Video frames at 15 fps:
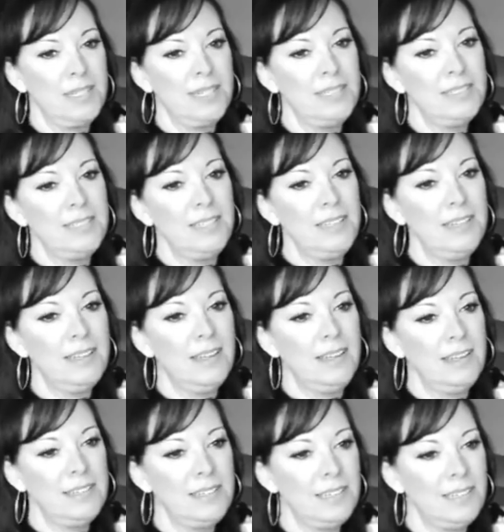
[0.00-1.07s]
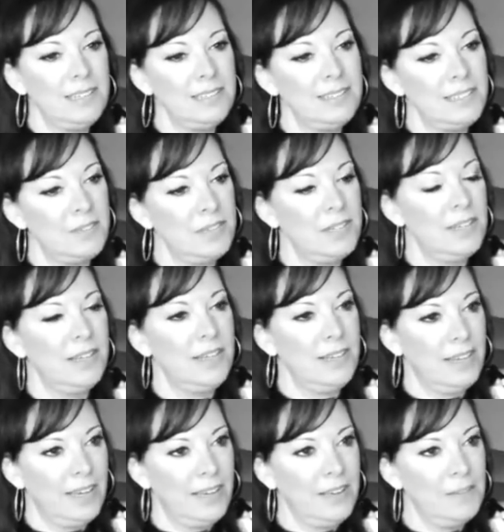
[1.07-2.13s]
probably 1997,
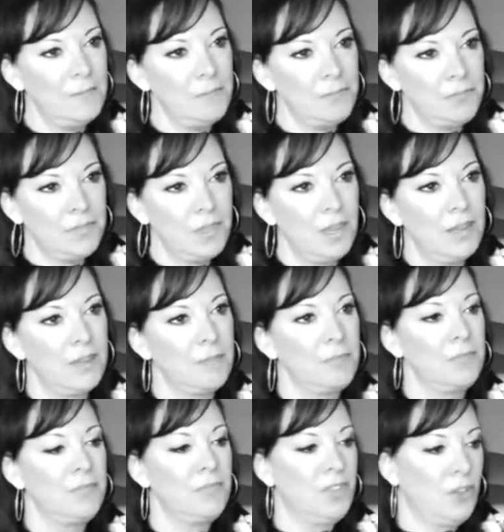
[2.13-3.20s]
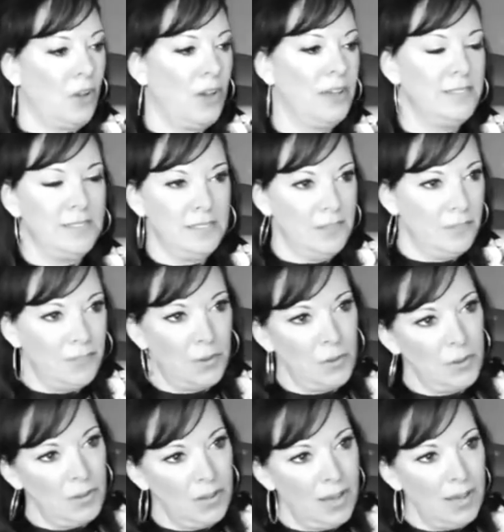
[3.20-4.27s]
98, um, the guys in the
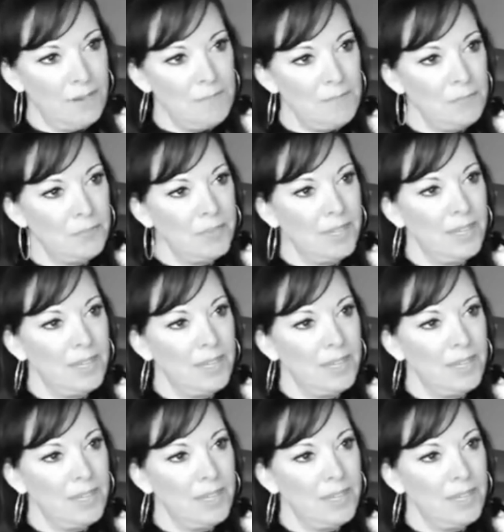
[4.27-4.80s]
photo lab,